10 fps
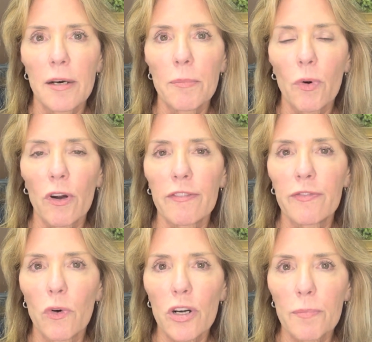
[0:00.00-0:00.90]
more
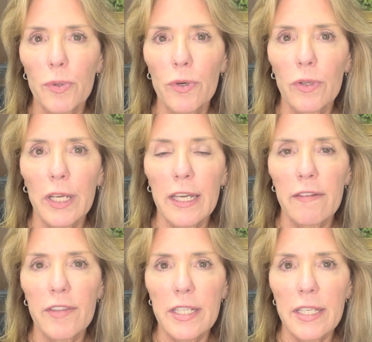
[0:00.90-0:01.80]
affordable
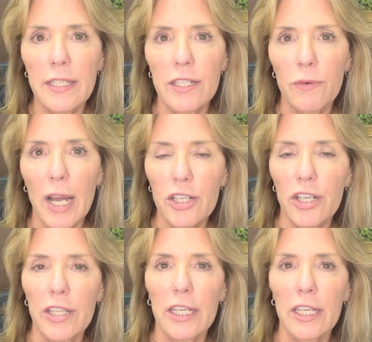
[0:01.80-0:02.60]
if this is a direction